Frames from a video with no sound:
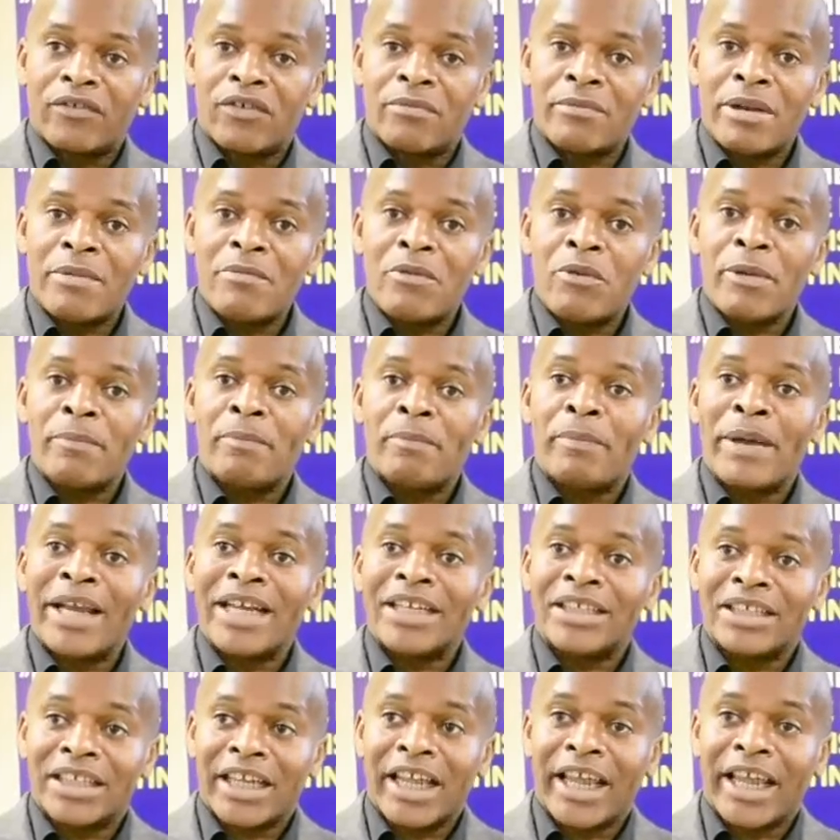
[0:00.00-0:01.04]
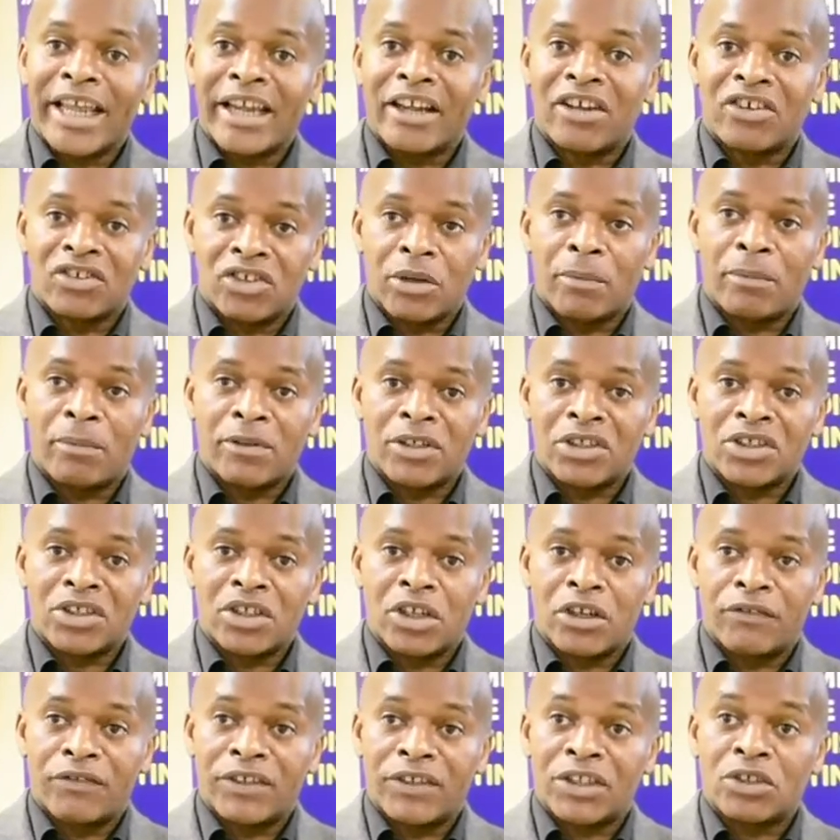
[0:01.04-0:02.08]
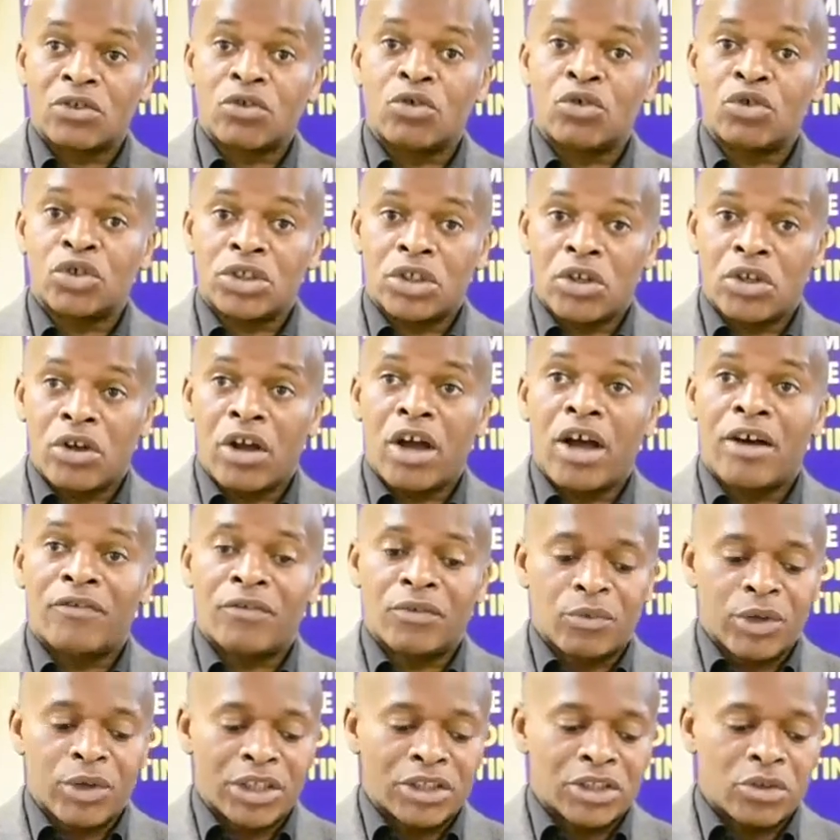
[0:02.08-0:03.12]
Remember we baked a cake on top of the stove, it's also ovenware.